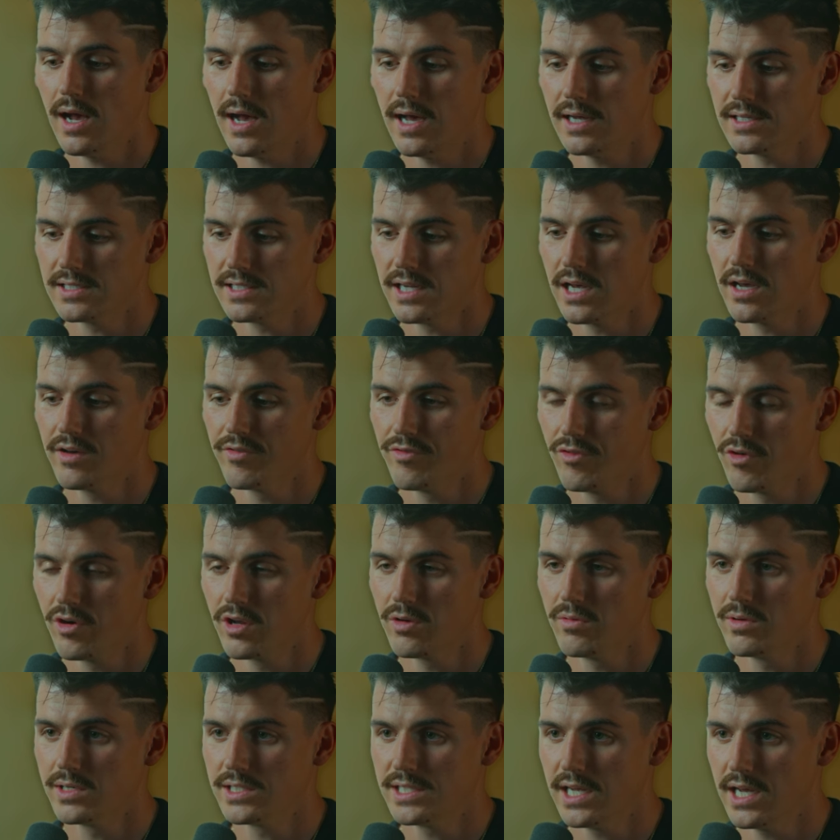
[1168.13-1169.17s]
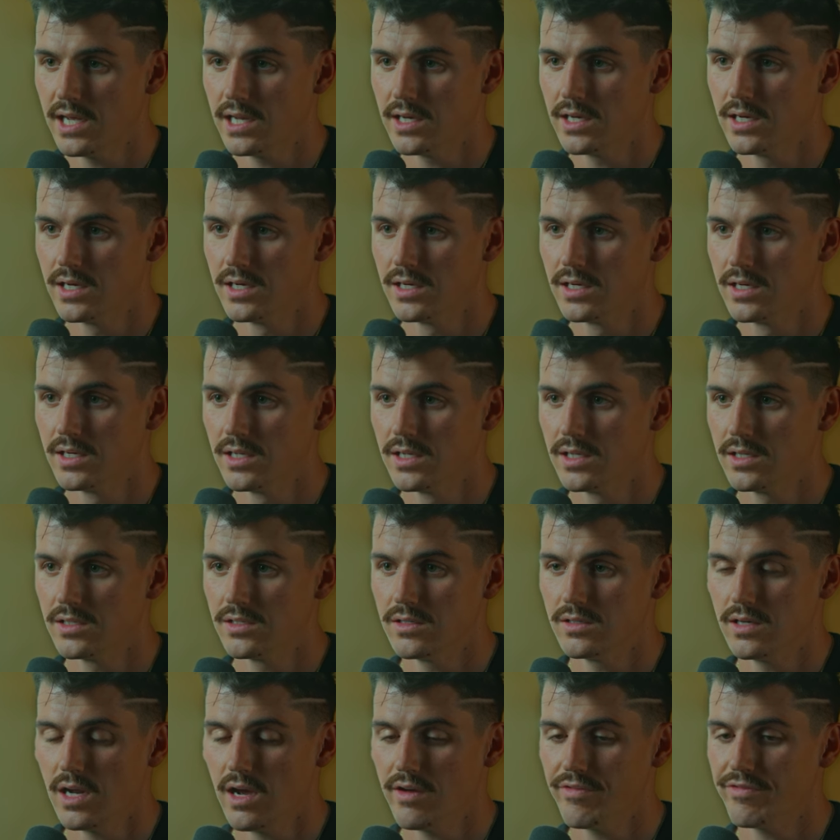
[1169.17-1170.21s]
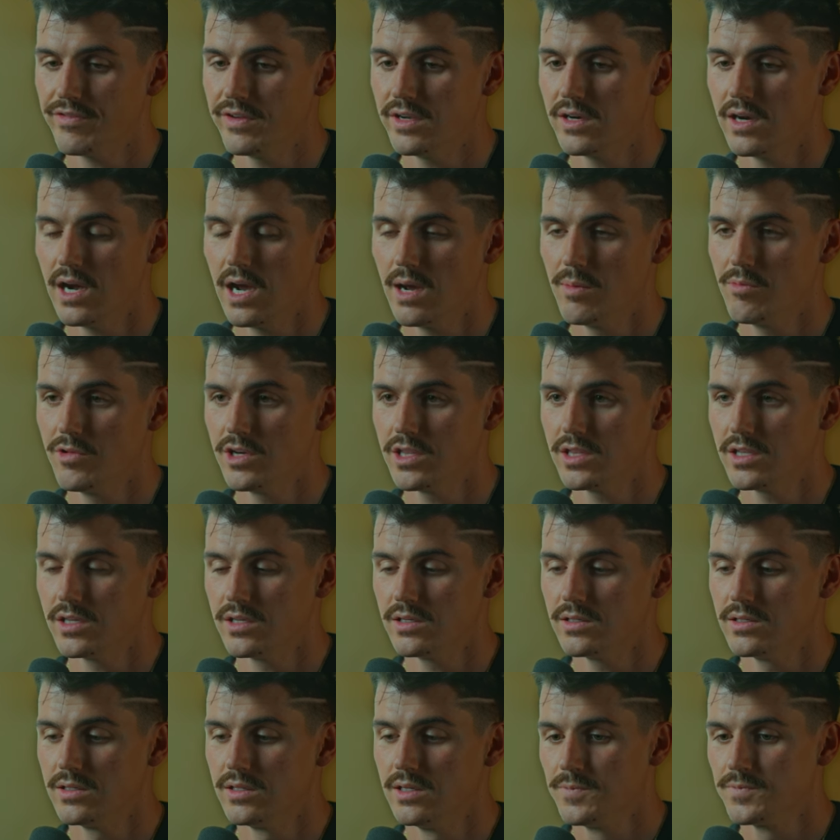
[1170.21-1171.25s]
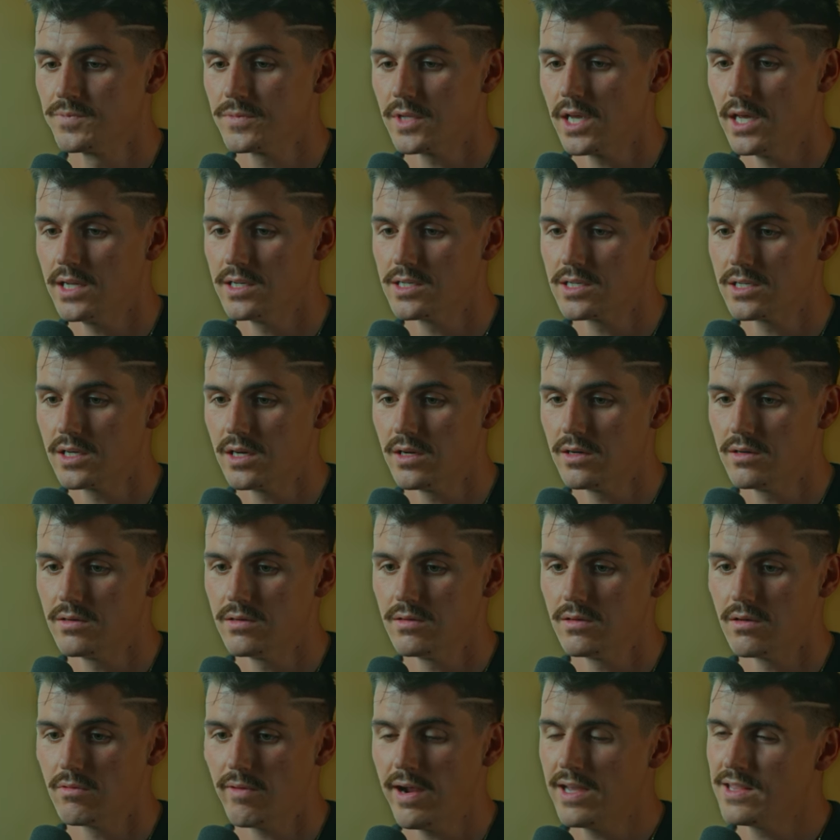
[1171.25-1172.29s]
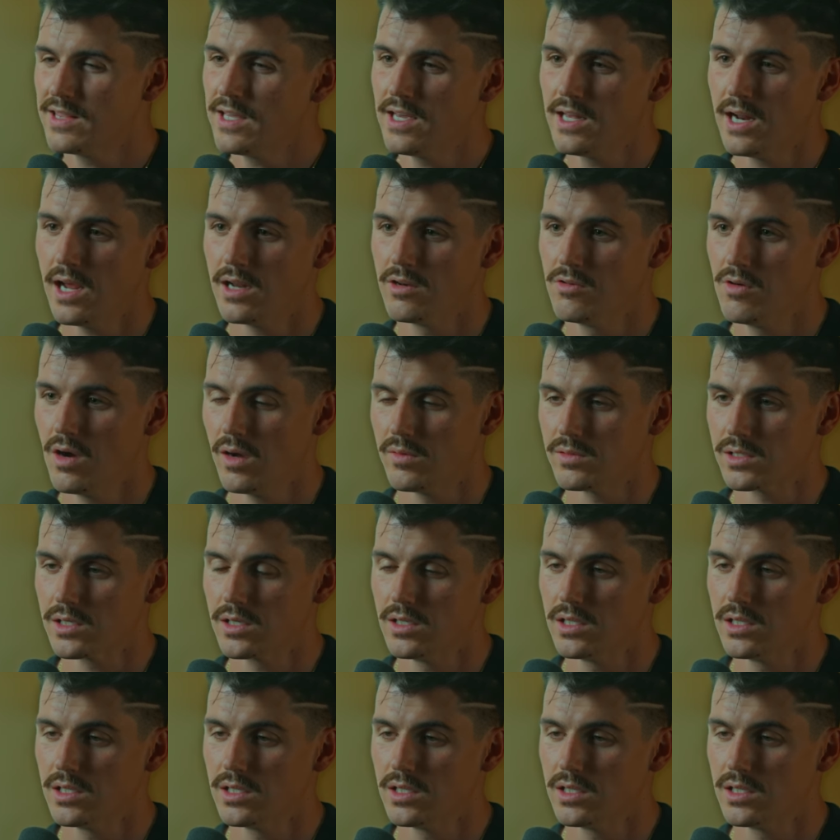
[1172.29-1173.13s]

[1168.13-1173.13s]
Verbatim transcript: Isaiah 41:10, do not fear, I am with you. And so right then I knew I was